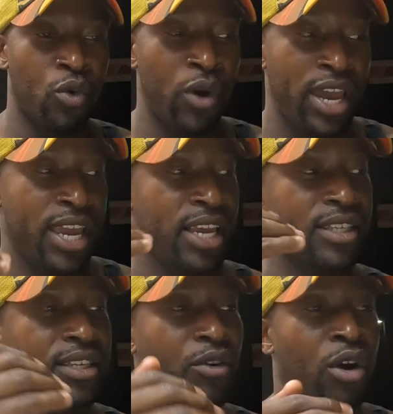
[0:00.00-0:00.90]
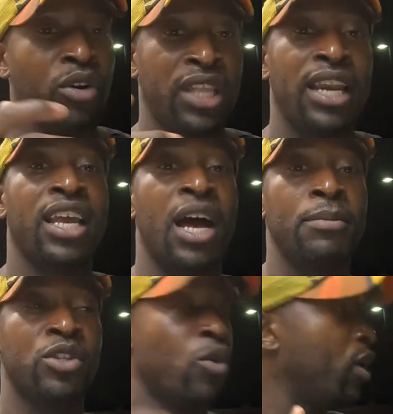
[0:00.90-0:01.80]
ways
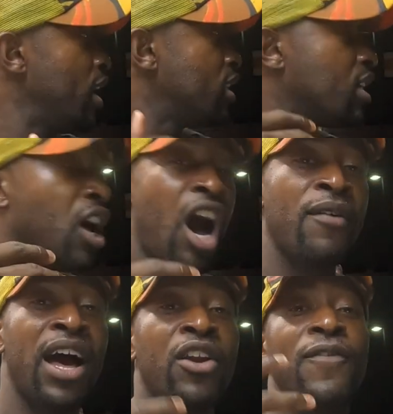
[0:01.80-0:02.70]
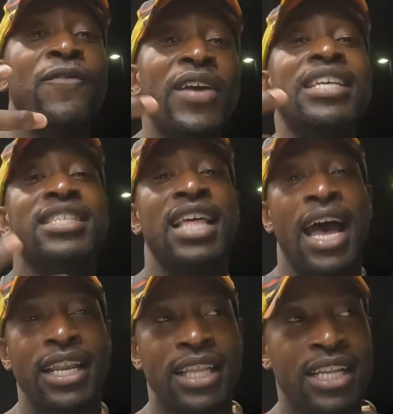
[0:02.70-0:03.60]
of how to fix
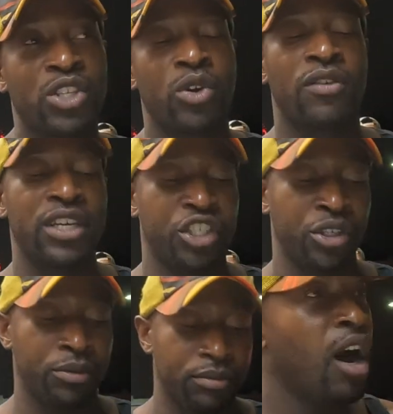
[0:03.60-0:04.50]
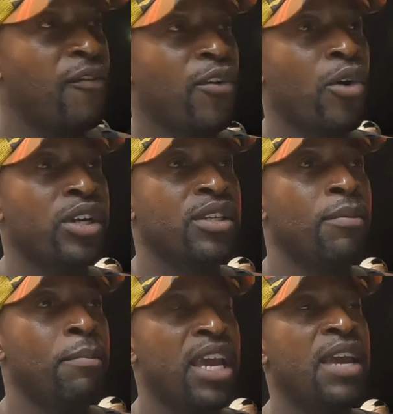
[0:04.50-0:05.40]
that sort of issue. Of course,
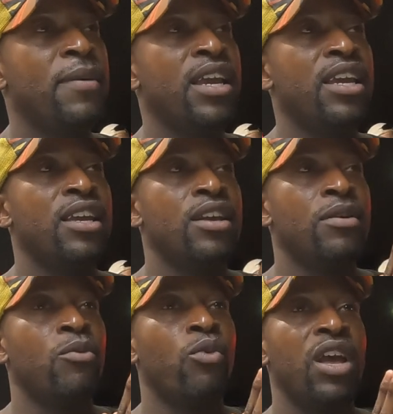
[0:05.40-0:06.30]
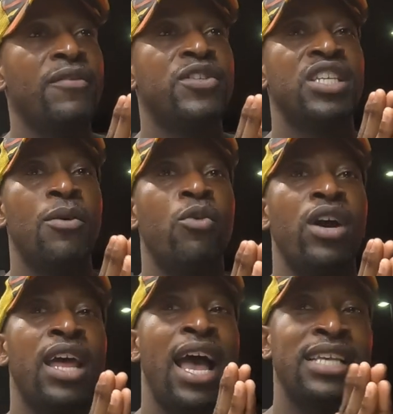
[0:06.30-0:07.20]
maybe if
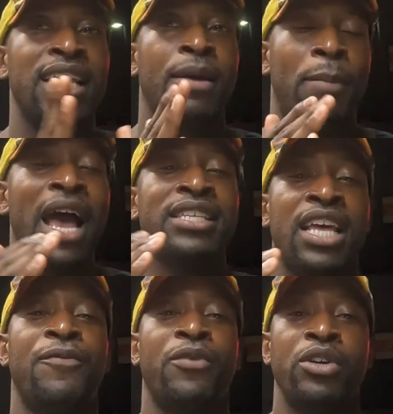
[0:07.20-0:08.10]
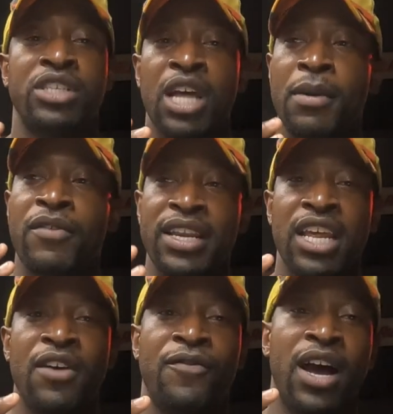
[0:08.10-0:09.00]
someone has passed that first step of
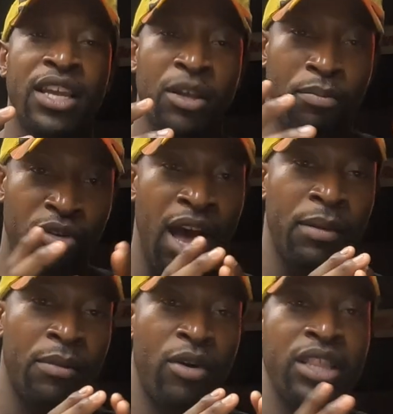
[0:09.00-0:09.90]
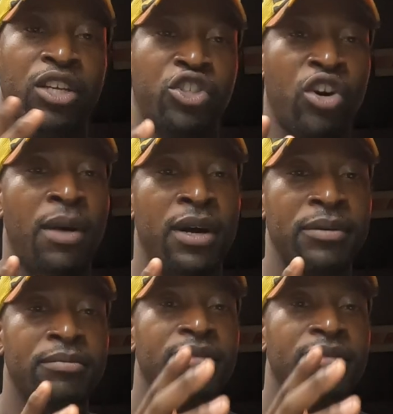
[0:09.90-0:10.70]
identifying the problem, right, the trauma,